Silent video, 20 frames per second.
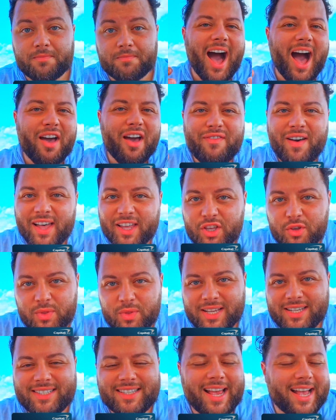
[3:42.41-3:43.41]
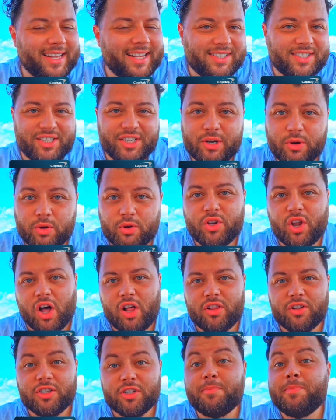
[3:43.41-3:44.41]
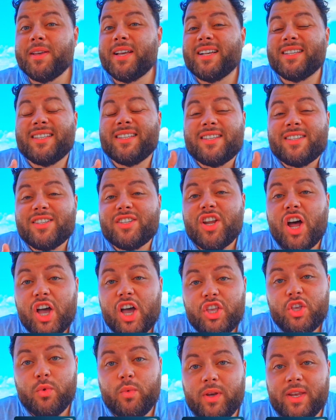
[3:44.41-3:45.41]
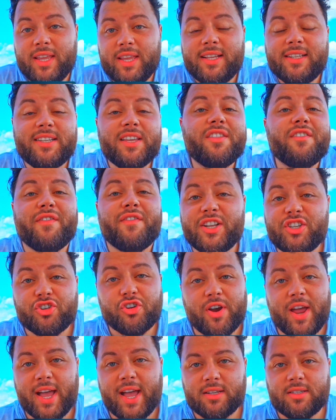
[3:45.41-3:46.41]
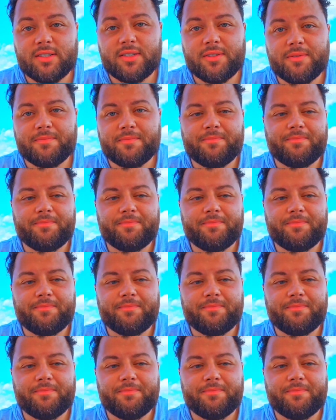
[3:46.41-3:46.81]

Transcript: I value this at $0 because it's not unique to the Venture X.